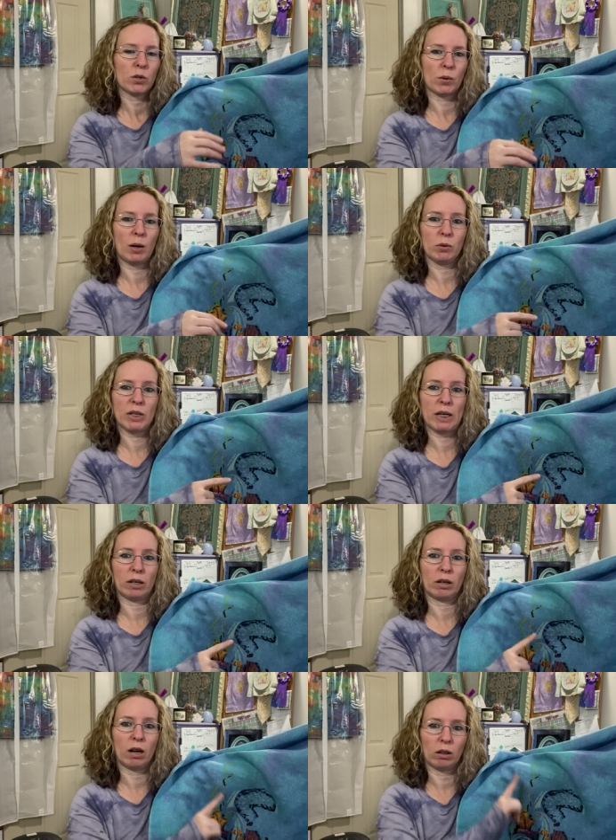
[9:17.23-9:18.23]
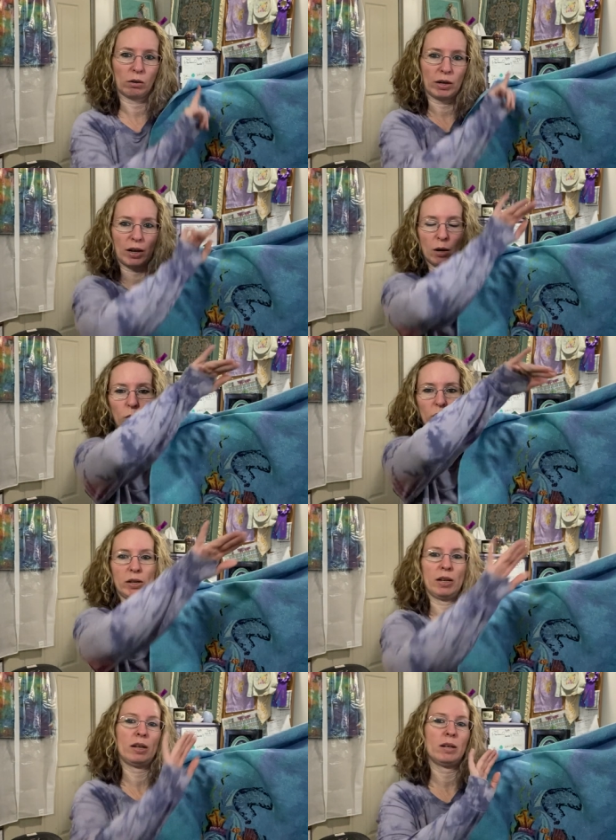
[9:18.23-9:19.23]
so I will take a color and I will
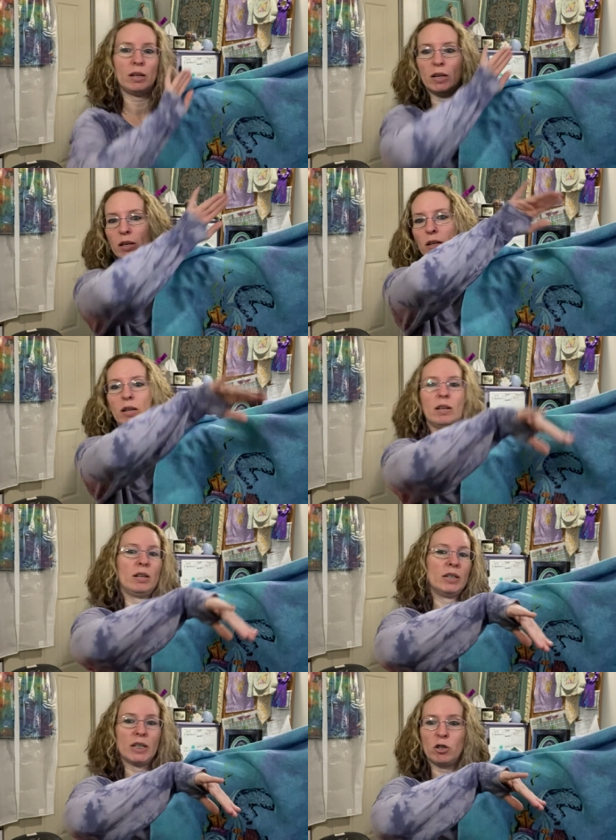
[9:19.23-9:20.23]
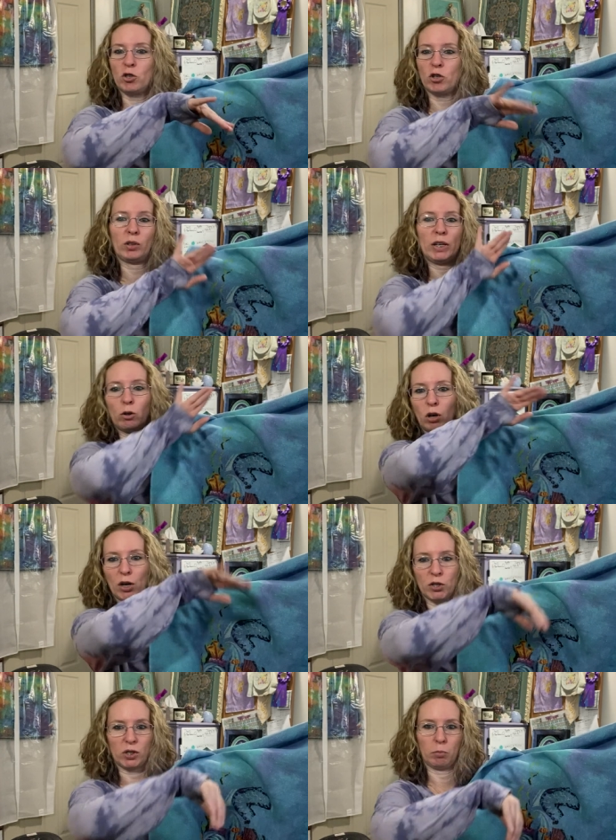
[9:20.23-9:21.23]
intentionally
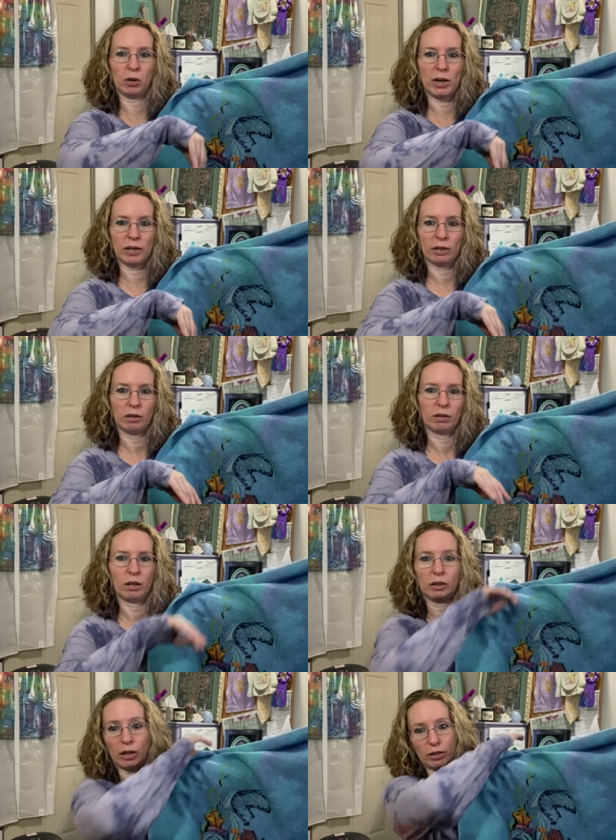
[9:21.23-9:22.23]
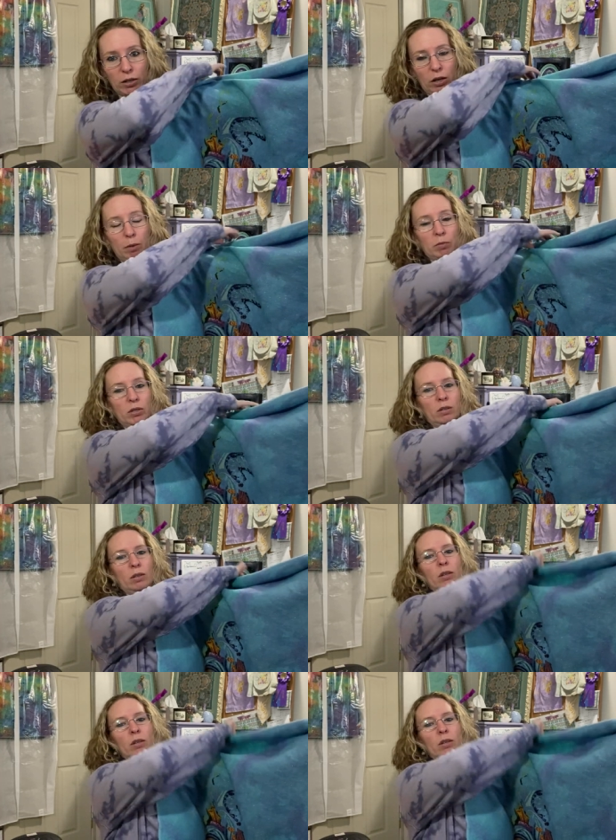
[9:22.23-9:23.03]
cross the break a lot of times.